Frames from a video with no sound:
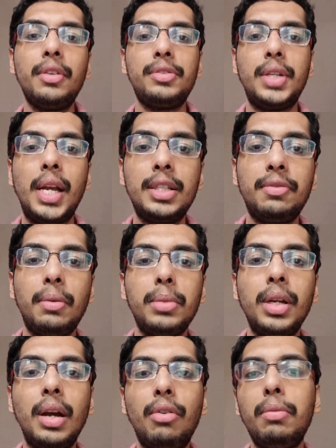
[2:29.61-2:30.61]
of shares from the
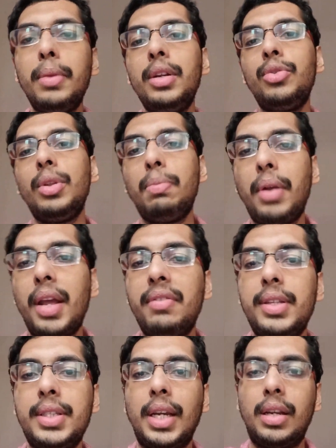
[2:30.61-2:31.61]
government to the
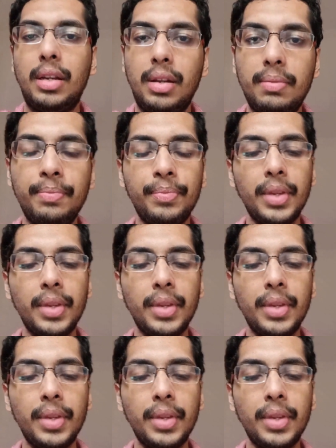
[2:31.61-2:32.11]
private sector.